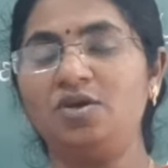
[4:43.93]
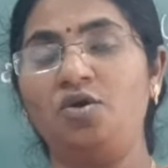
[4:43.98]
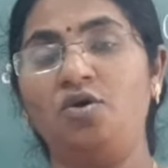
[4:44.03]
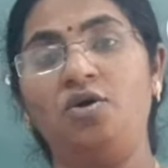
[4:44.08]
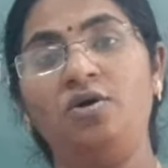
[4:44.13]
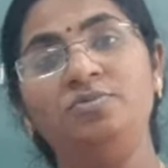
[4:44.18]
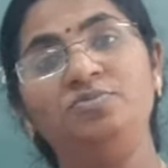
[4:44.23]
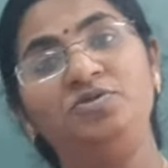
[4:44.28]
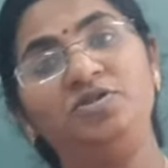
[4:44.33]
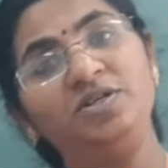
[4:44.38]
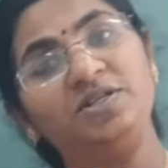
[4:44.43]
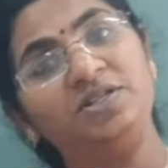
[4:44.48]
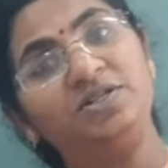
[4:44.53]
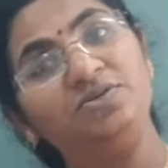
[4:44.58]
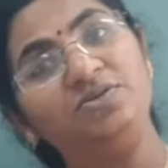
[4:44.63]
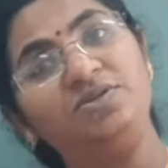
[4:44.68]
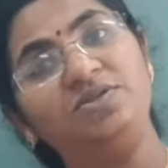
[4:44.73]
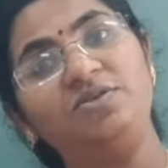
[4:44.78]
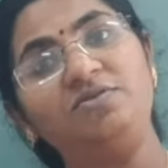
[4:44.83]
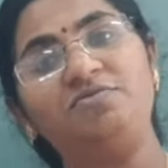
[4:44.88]

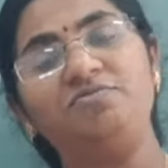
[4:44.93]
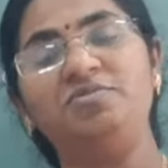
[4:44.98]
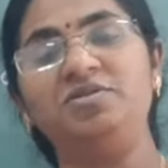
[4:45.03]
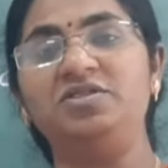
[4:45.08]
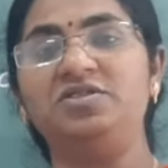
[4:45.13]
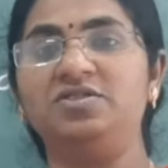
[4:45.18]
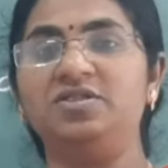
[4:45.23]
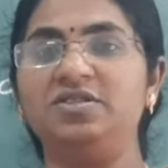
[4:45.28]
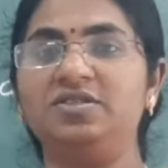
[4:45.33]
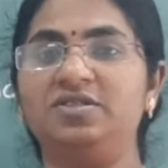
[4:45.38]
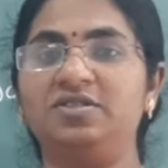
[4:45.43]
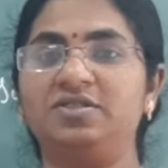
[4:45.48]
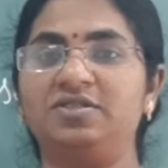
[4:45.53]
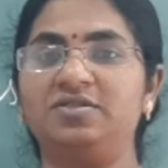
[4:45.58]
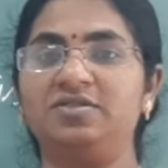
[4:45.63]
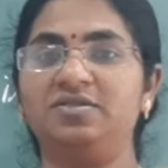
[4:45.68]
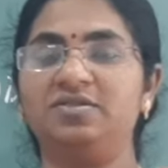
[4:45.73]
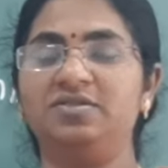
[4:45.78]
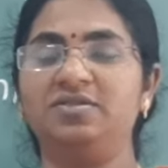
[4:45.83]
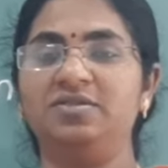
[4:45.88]
objectives of
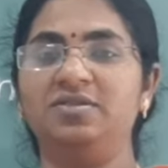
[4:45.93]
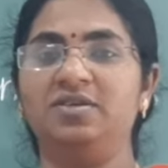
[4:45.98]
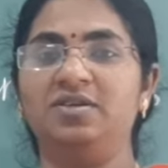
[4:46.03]
business.